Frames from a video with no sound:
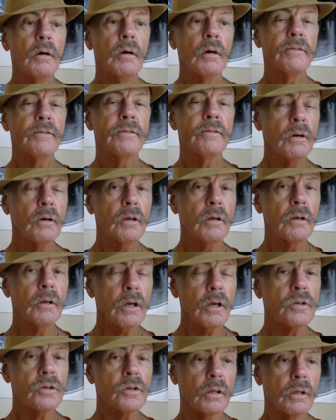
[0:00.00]
phone
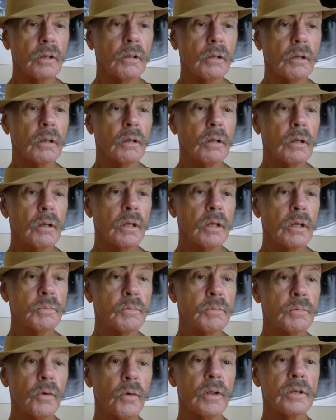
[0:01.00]
addiction is
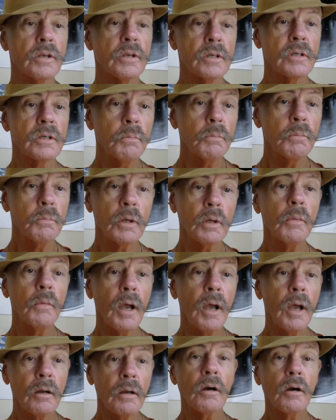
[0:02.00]
both a symptom
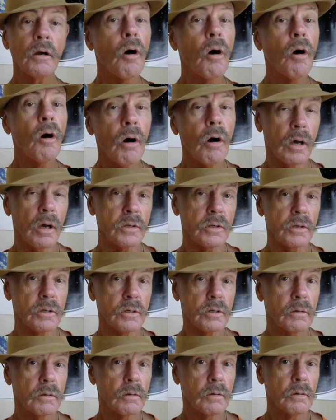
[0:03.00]
and a cause
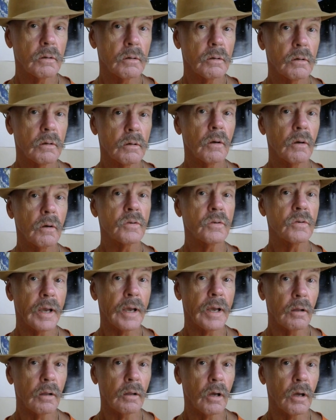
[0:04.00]
of
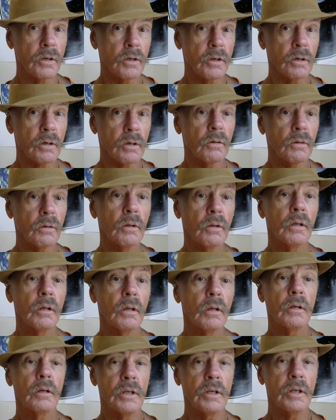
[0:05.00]
psychological
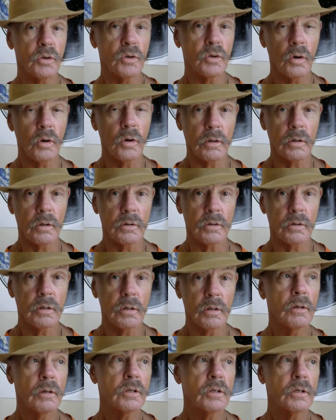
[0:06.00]
disorders.